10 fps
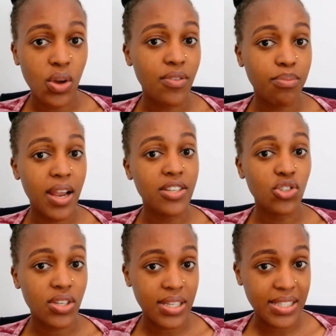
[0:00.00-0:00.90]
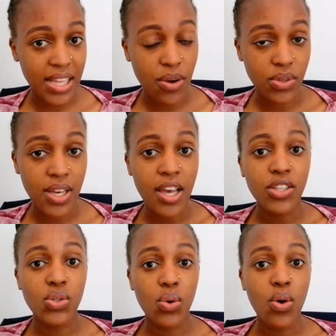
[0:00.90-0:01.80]
You have planned your dates out.
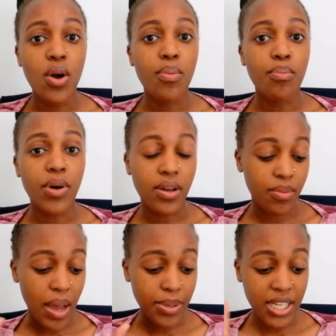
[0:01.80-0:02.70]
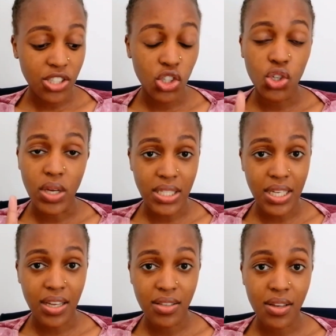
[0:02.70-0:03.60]
So attach your
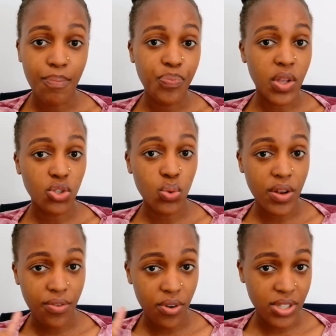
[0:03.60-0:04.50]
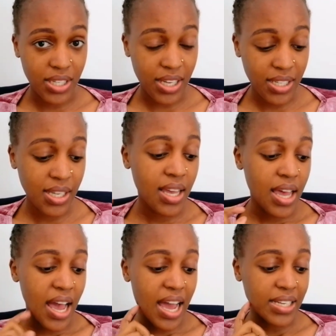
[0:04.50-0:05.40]
ticket, to and fro ticket,
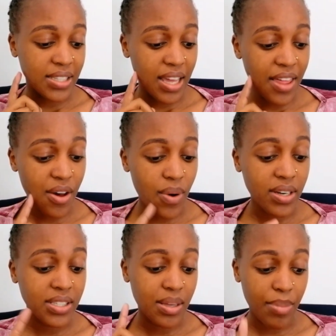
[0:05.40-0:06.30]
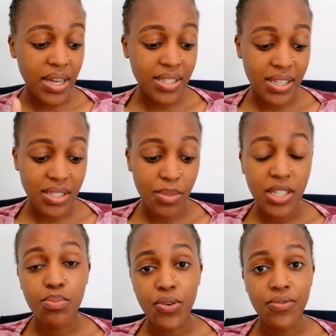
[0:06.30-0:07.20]
and the other one is a bank
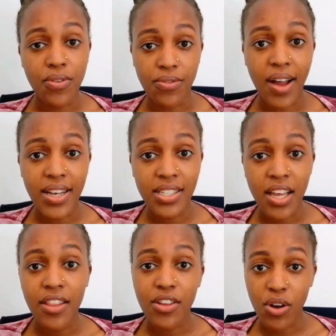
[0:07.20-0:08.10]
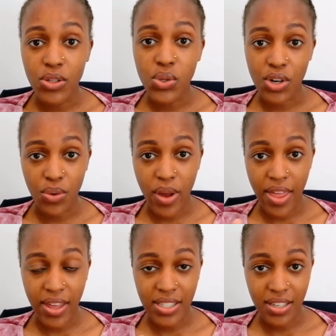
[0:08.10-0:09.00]
statement, proof of fund. They also
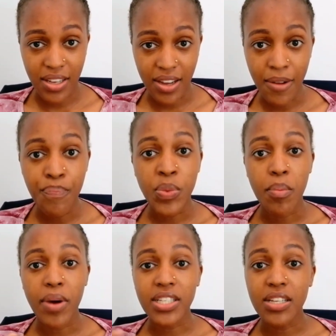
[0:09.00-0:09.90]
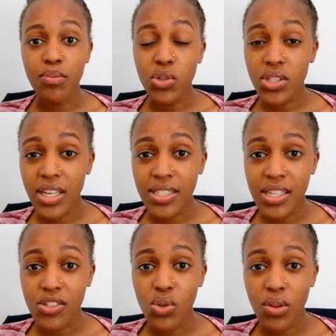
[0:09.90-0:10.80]
require that here, but in most
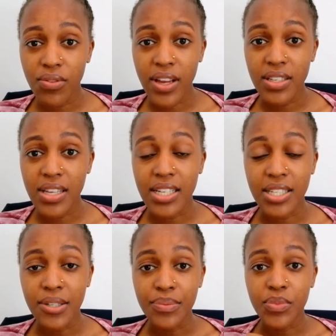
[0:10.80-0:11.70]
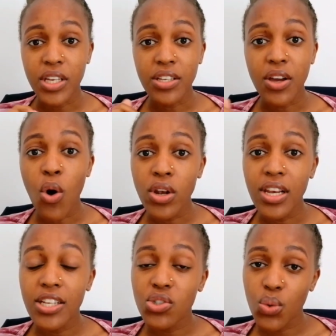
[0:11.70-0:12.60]
cases you'll find that in
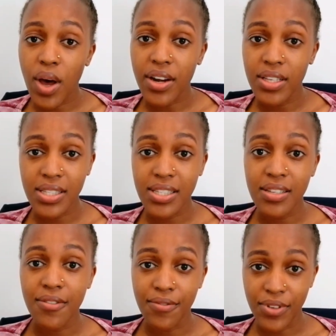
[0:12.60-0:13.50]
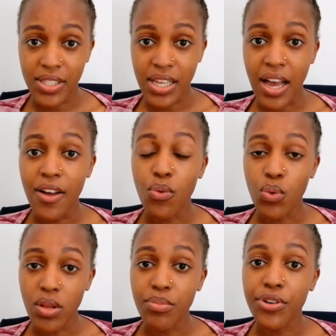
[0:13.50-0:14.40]
only tourists visa
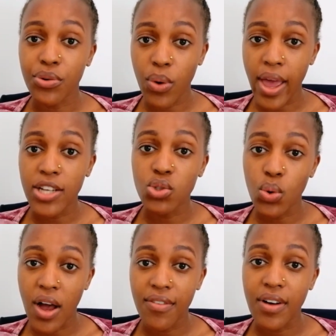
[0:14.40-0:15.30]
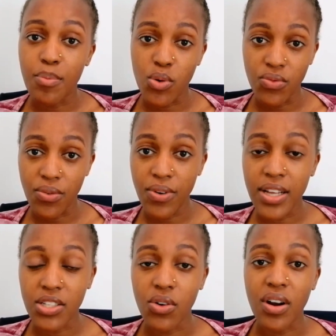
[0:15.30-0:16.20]
will be required to have a proof of
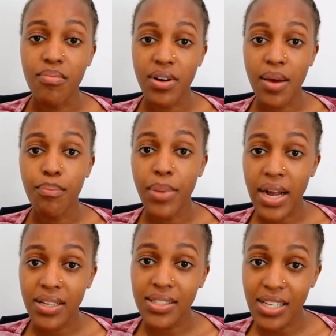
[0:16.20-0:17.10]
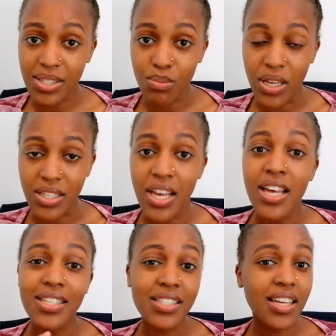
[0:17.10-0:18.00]
fund or a bank statement.
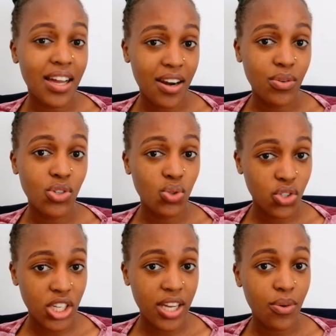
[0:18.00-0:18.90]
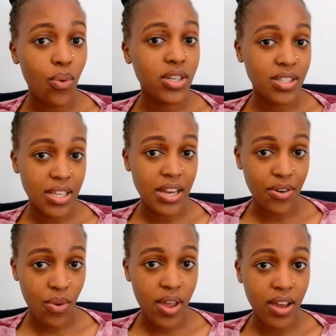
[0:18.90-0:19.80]
Stick around to check what they
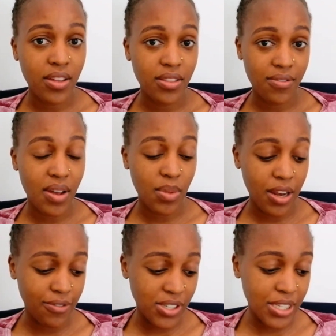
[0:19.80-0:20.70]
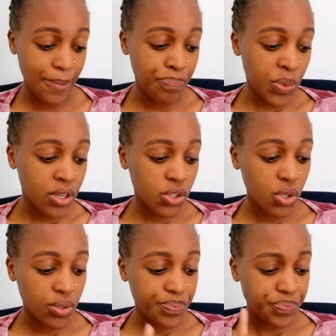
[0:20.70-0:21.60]
require in the family visa.
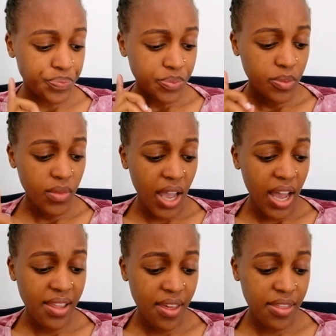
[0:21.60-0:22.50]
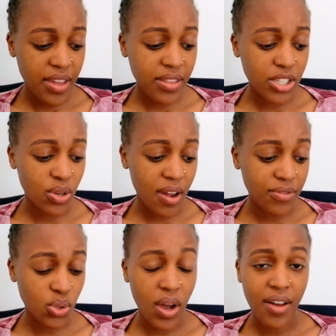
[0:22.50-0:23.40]
So another thing that you
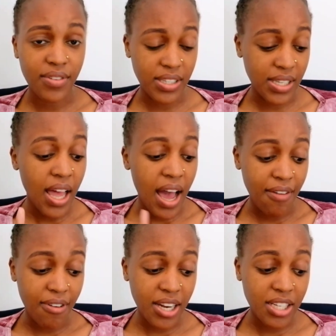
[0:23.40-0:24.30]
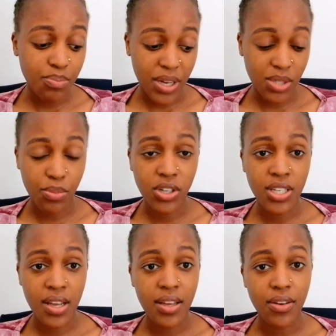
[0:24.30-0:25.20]
have to have is a valid
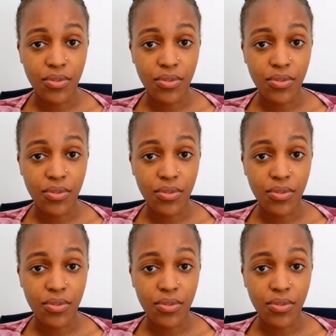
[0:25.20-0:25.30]
passport.